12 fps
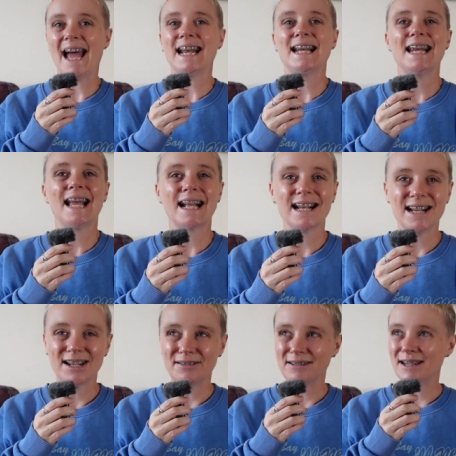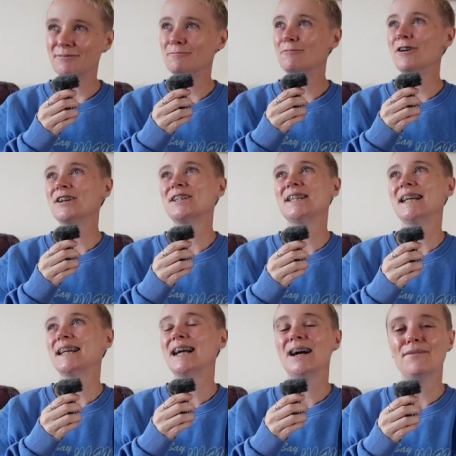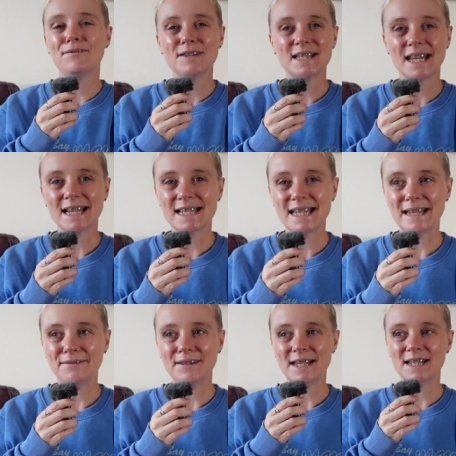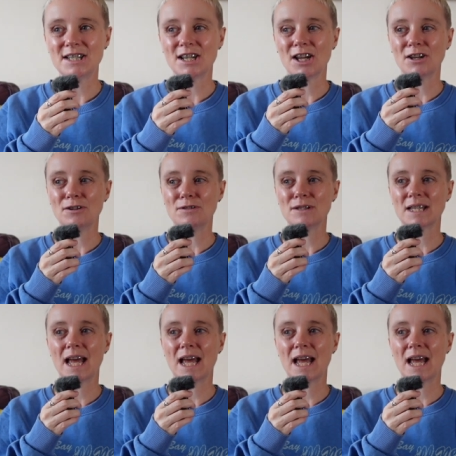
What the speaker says: and Lego and watching comforting TV shows